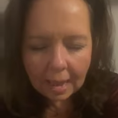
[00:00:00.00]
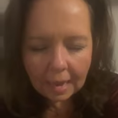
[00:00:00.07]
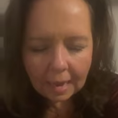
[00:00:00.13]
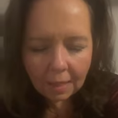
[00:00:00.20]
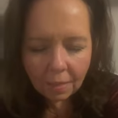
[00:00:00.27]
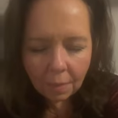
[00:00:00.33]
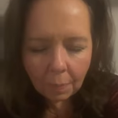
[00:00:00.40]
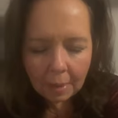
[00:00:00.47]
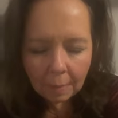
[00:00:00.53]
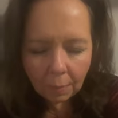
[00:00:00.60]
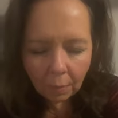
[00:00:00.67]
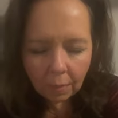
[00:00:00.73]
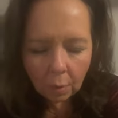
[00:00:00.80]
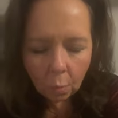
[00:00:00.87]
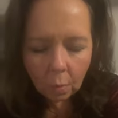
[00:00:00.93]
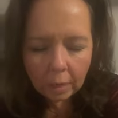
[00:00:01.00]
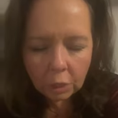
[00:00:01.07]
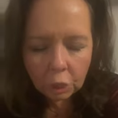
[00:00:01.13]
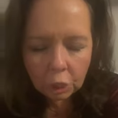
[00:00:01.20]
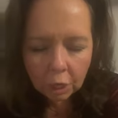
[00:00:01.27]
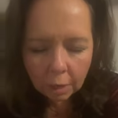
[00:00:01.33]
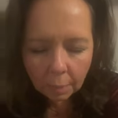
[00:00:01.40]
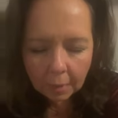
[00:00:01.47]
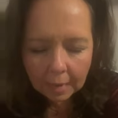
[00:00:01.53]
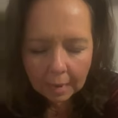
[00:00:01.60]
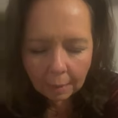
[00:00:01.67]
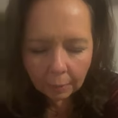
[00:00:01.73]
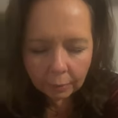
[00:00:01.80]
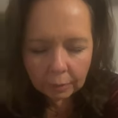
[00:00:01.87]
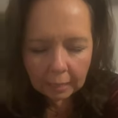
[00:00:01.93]
and in the people that we should have
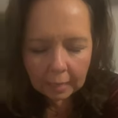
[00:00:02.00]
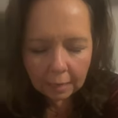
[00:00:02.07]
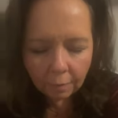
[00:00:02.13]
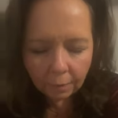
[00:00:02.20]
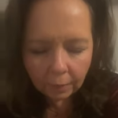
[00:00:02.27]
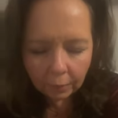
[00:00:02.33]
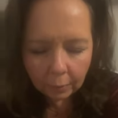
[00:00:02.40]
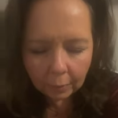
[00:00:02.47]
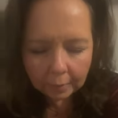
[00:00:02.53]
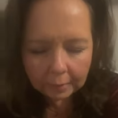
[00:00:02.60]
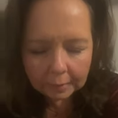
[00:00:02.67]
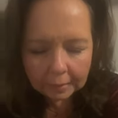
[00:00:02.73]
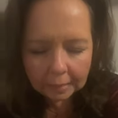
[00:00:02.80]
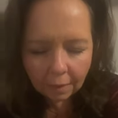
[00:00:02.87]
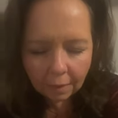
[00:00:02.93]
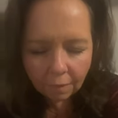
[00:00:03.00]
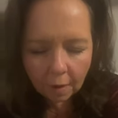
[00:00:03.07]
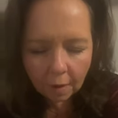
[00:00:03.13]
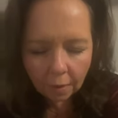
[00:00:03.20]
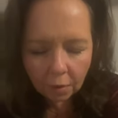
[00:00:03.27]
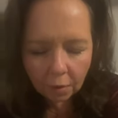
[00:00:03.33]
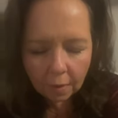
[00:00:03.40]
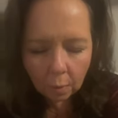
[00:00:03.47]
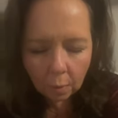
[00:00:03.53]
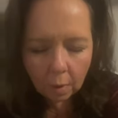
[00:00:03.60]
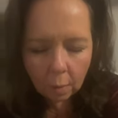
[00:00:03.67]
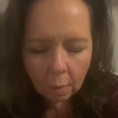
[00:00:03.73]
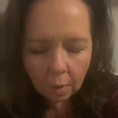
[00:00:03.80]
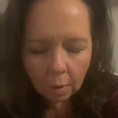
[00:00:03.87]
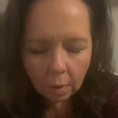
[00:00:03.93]
been able to influence, Father, that
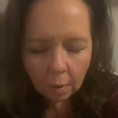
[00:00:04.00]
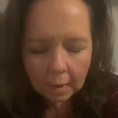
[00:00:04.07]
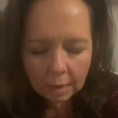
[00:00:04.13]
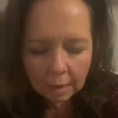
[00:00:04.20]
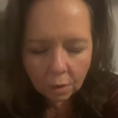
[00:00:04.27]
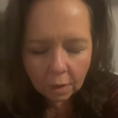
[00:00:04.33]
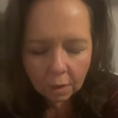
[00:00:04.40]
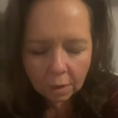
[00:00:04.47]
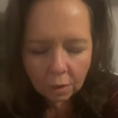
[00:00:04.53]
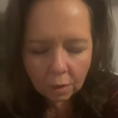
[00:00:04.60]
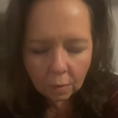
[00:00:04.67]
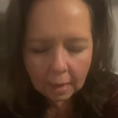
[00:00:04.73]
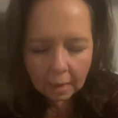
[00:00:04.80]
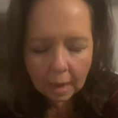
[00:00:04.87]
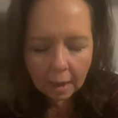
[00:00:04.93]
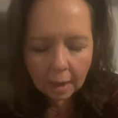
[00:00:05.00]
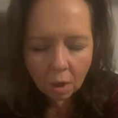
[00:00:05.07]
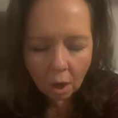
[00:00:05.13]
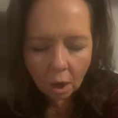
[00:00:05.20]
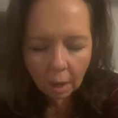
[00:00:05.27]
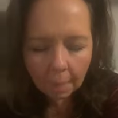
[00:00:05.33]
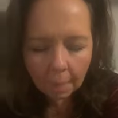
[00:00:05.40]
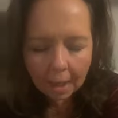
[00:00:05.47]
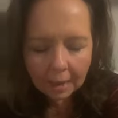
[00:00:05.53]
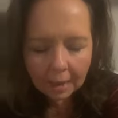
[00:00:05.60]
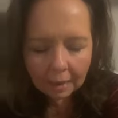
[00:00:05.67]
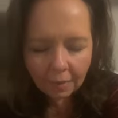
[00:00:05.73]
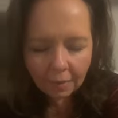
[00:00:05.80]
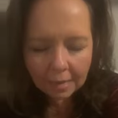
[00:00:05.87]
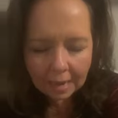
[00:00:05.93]
we were hindered in doing. I call it
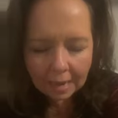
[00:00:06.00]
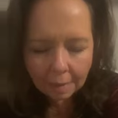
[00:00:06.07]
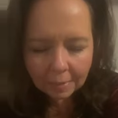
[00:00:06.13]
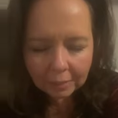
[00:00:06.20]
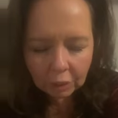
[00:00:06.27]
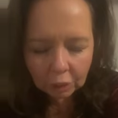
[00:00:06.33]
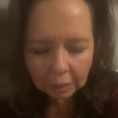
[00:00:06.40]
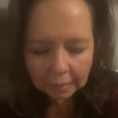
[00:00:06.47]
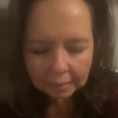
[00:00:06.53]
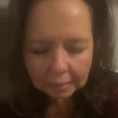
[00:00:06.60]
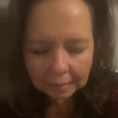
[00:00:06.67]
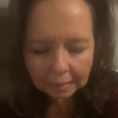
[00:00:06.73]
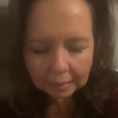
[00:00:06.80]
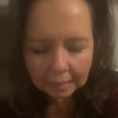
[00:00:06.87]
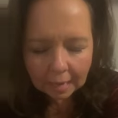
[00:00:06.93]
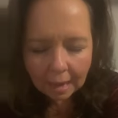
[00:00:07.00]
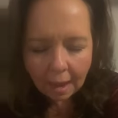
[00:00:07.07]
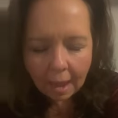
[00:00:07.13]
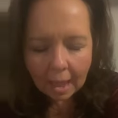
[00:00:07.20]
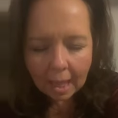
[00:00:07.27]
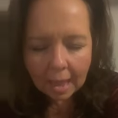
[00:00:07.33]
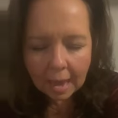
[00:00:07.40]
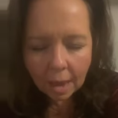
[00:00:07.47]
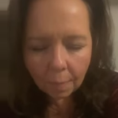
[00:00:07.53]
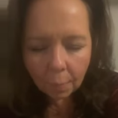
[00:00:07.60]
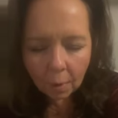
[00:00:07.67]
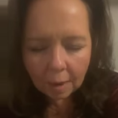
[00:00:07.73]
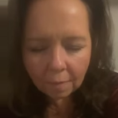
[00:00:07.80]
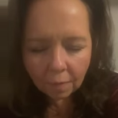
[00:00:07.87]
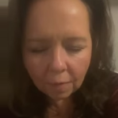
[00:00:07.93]
back in the name of Jesus. And
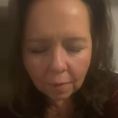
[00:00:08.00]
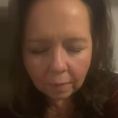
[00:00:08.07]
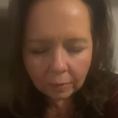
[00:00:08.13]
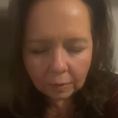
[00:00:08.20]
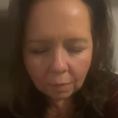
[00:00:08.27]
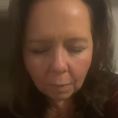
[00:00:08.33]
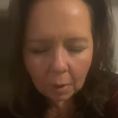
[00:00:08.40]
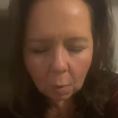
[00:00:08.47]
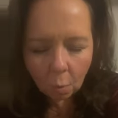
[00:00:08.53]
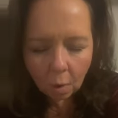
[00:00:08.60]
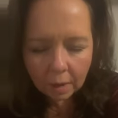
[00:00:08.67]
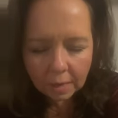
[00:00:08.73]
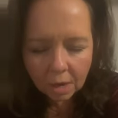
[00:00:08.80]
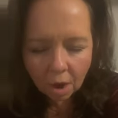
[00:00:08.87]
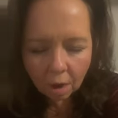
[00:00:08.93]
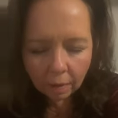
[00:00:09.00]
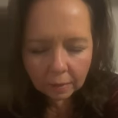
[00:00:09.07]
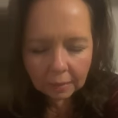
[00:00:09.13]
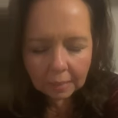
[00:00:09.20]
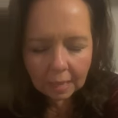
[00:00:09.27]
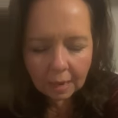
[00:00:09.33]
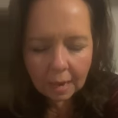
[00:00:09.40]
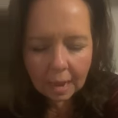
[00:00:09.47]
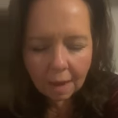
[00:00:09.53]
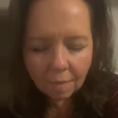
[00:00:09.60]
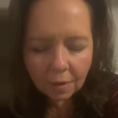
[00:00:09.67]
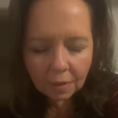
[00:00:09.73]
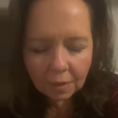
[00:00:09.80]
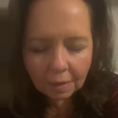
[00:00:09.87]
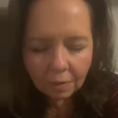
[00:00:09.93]
I pray for those of my Wantoks that
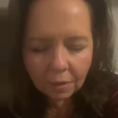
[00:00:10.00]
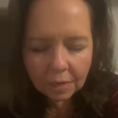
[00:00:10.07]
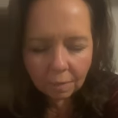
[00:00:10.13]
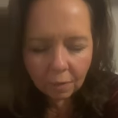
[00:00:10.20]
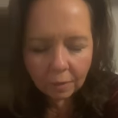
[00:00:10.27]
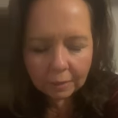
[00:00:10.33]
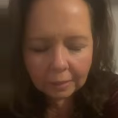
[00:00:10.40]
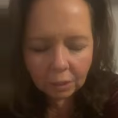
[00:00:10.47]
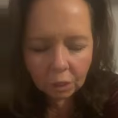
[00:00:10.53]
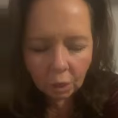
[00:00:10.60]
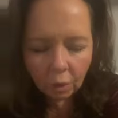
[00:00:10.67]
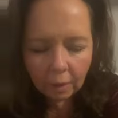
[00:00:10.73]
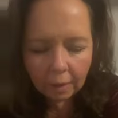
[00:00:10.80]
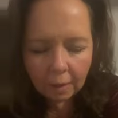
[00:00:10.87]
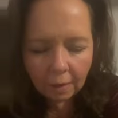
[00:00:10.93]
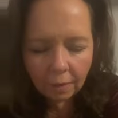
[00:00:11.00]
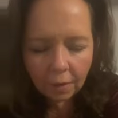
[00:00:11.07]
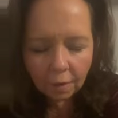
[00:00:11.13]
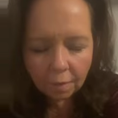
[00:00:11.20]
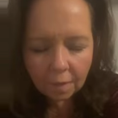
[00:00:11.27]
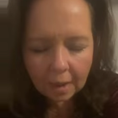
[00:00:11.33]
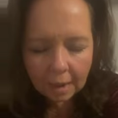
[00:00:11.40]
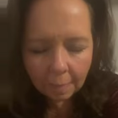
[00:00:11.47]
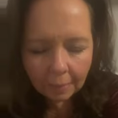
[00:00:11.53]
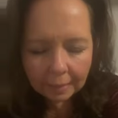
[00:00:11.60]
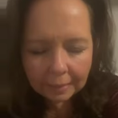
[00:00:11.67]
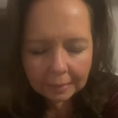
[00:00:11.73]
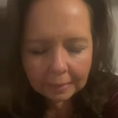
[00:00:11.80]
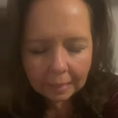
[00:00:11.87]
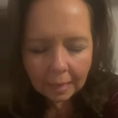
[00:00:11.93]
everything the devil has stolen in their
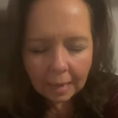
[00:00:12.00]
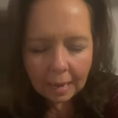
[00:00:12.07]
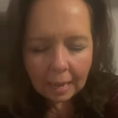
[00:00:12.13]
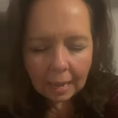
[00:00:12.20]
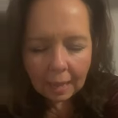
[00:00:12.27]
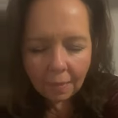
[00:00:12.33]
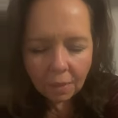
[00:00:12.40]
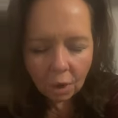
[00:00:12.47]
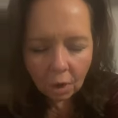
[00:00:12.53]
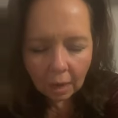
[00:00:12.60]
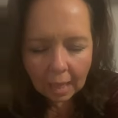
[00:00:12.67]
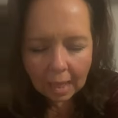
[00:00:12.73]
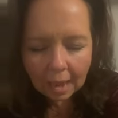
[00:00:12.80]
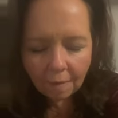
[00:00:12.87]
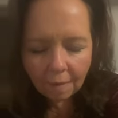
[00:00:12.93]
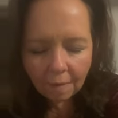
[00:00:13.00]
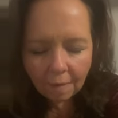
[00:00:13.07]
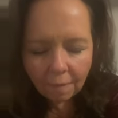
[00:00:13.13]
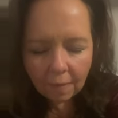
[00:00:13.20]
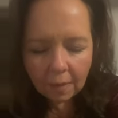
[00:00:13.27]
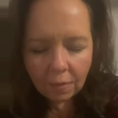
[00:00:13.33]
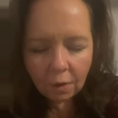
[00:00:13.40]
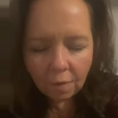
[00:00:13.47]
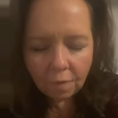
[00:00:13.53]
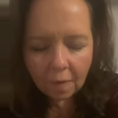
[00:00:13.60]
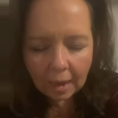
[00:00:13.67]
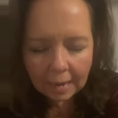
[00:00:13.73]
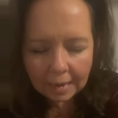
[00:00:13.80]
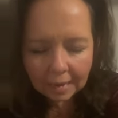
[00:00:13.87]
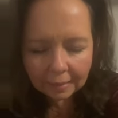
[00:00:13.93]
families and their life and their
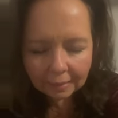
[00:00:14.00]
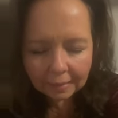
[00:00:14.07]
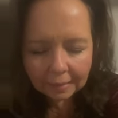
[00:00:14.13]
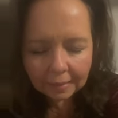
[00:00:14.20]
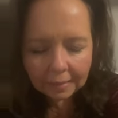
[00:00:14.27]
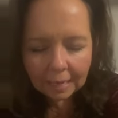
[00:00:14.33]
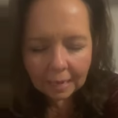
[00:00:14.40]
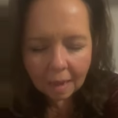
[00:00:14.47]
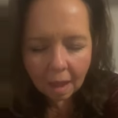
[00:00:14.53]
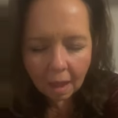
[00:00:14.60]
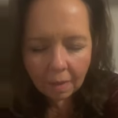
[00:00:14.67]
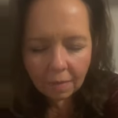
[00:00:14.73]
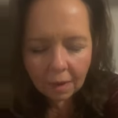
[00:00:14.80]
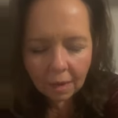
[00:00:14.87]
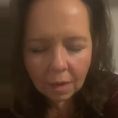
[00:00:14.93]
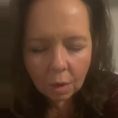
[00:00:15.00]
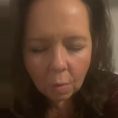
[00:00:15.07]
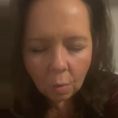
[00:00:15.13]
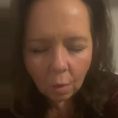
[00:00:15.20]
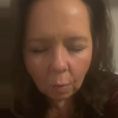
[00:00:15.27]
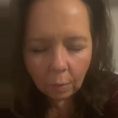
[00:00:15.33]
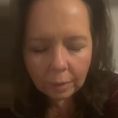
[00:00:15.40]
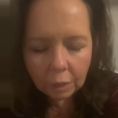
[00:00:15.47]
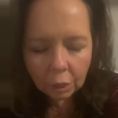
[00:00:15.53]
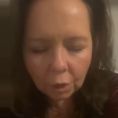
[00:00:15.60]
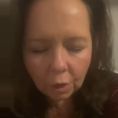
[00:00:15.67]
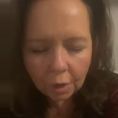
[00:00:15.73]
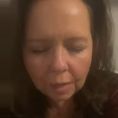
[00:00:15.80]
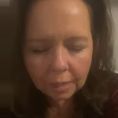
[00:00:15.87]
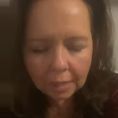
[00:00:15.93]
finances, that God, that you will
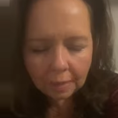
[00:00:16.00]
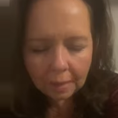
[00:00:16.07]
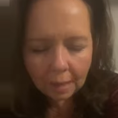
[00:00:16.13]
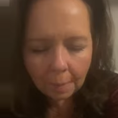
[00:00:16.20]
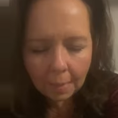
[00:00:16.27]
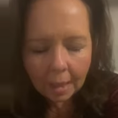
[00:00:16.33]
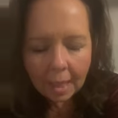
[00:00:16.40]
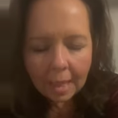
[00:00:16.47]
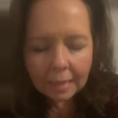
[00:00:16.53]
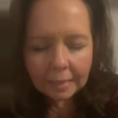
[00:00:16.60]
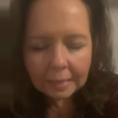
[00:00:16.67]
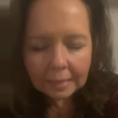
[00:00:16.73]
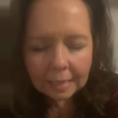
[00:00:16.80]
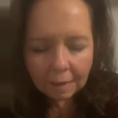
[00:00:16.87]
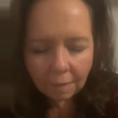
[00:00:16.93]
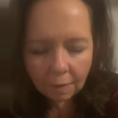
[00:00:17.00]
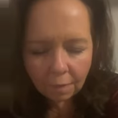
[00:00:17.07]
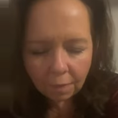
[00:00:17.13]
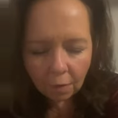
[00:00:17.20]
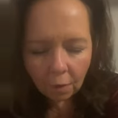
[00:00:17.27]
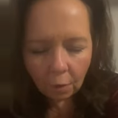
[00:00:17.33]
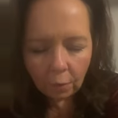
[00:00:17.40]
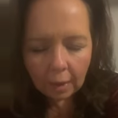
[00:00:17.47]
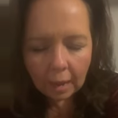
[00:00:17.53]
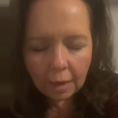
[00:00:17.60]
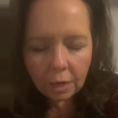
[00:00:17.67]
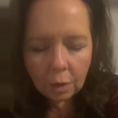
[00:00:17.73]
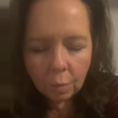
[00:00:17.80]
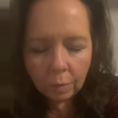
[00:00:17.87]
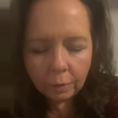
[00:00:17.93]
return it to them sevenfold
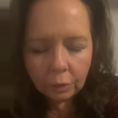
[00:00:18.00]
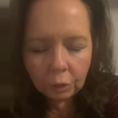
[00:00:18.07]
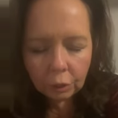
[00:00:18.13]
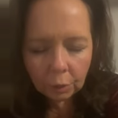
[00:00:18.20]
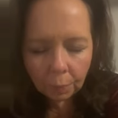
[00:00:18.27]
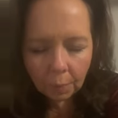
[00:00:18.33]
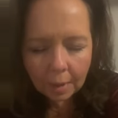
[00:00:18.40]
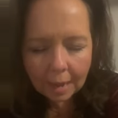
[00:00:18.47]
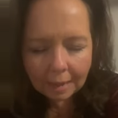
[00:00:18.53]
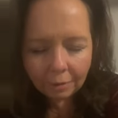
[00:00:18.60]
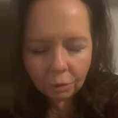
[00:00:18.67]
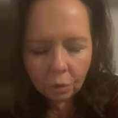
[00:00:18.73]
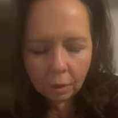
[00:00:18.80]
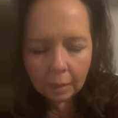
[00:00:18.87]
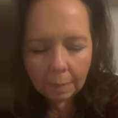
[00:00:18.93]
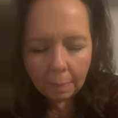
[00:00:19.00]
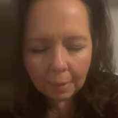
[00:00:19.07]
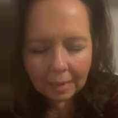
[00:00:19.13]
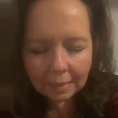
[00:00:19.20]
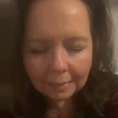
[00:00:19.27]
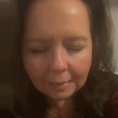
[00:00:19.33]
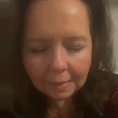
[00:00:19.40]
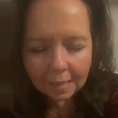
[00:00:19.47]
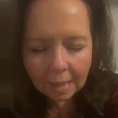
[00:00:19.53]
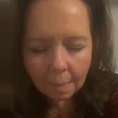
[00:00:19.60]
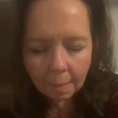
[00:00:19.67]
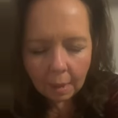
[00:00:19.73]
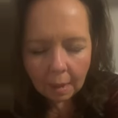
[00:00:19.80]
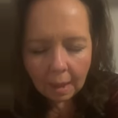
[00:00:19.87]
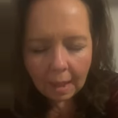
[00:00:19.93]
and you will supernaturally bless
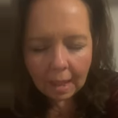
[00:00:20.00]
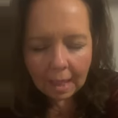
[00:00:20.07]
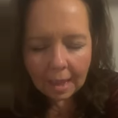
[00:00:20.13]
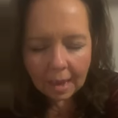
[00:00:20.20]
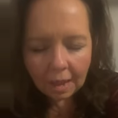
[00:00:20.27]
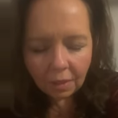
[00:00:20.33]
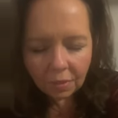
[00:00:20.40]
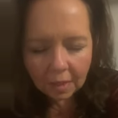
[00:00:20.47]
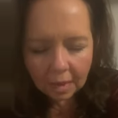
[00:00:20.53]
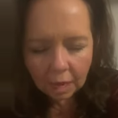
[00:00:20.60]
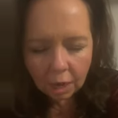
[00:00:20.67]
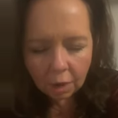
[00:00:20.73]
them. And I